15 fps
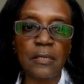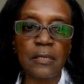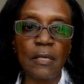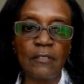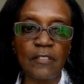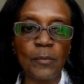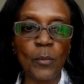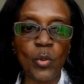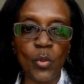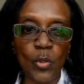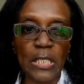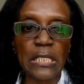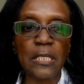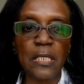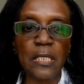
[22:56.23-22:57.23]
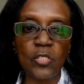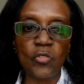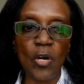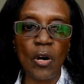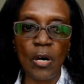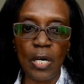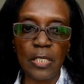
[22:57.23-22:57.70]
of employees
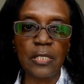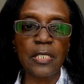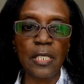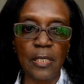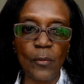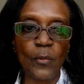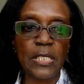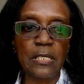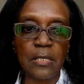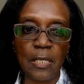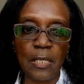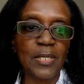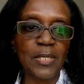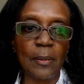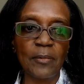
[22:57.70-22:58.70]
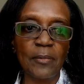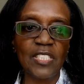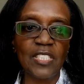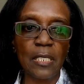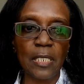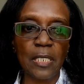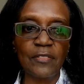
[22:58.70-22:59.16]
are dealing with some type of
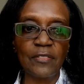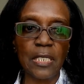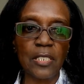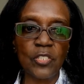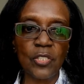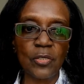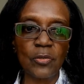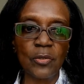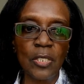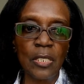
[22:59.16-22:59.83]
caregiving issue.